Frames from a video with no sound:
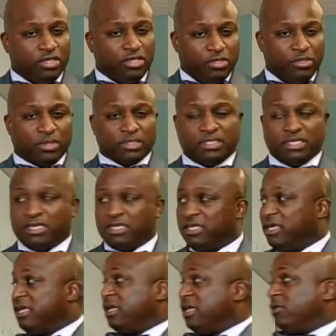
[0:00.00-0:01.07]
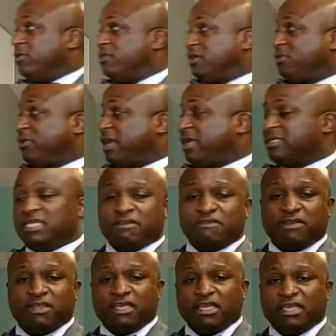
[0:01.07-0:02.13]
You can see the
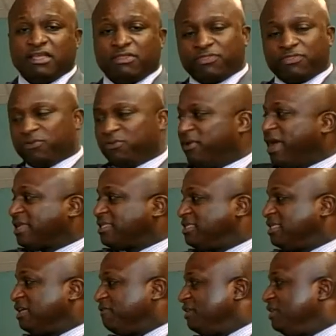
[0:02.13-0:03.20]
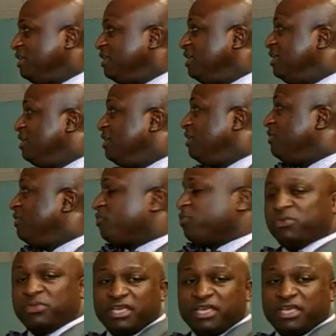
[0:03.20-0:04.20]
creativity through activity, through the